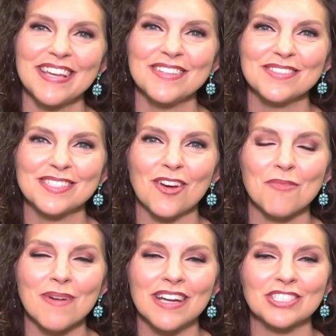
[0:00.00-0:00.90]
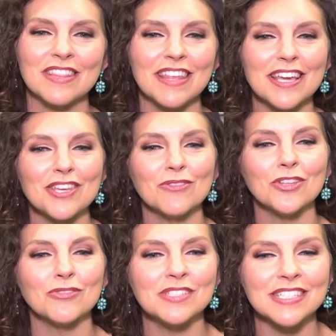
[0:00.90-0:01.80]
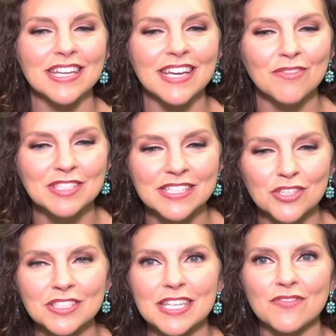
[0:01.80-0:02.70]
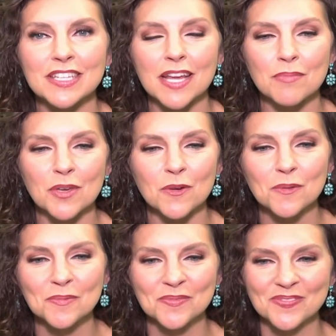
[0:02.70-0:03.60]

thank you so much. And thank you, Lucy. Was this her TV debut?